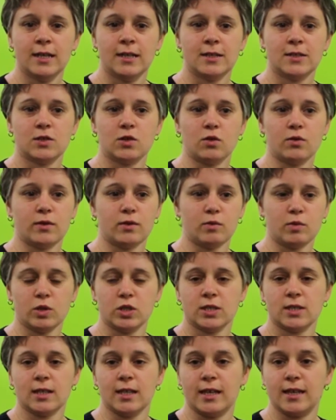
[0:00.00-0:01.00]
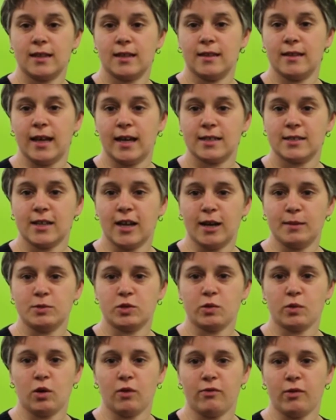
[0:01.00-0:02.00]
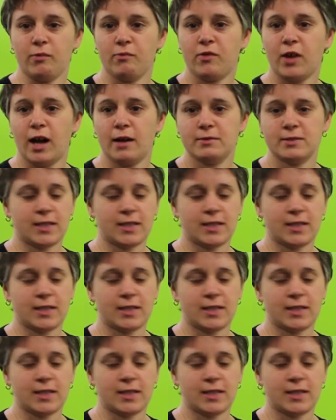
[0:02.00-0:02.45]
So we'll just lengthen that time. So we'll go from 5